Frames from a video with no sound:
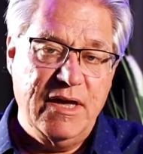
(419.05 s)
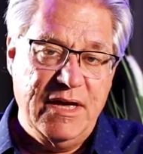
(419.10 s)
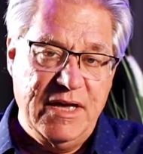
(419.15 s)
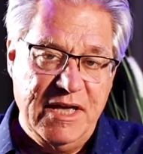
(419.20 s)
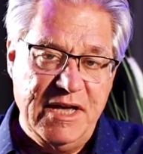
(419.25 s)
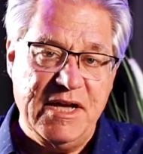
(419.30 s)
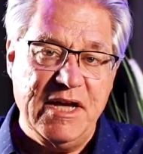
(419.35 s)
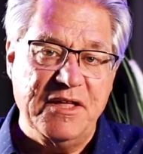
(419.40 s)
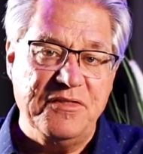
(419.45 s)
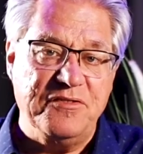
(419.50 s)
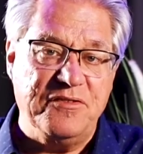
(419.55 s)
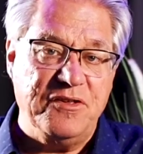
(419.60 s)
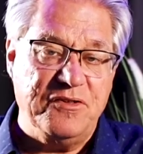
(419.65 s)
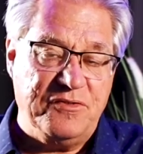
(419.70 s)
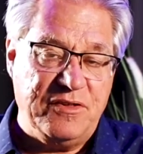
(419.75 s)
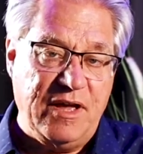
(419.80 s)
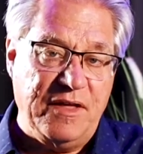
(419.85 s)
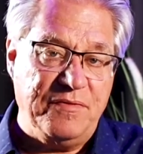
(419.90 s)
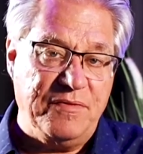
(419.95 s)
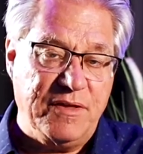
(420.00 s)
He gets to
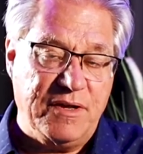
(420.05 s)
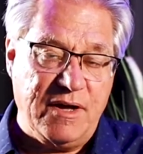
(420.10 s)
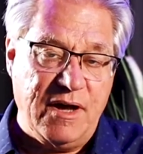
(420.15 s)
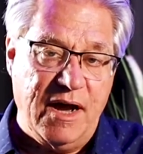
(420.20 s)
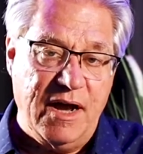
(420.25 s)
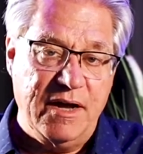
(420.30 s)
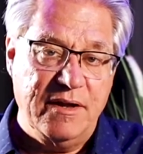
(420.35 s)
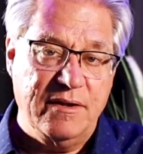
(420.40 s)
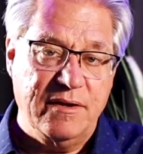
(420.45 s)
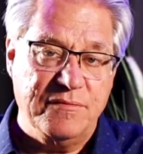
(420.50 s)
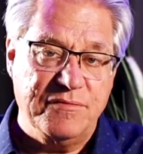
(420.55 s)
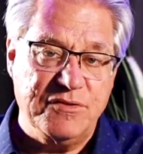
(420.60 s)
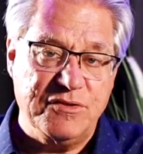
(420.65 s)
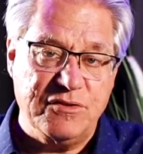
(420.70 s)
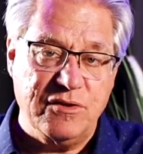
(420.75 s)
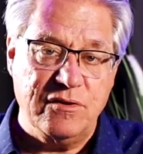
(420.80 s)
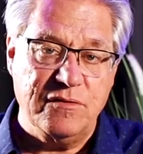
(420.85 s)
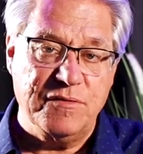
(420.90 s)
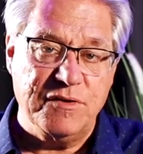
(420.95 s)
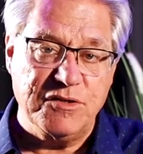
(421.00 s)
set the kind of
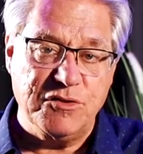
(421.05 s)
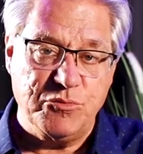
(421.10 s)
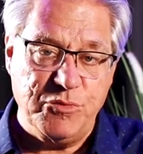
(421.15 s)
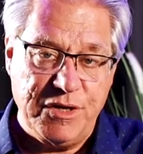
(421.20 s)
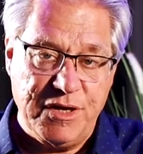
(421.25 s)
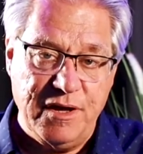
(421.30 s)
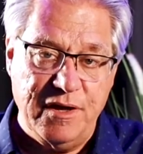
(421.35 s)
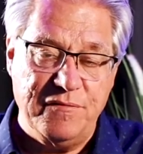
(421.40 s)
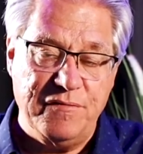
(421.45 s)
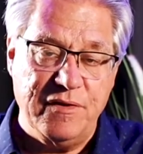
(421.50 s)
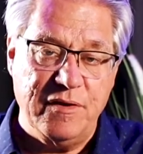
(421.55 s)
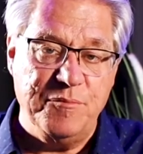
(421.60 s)
service we give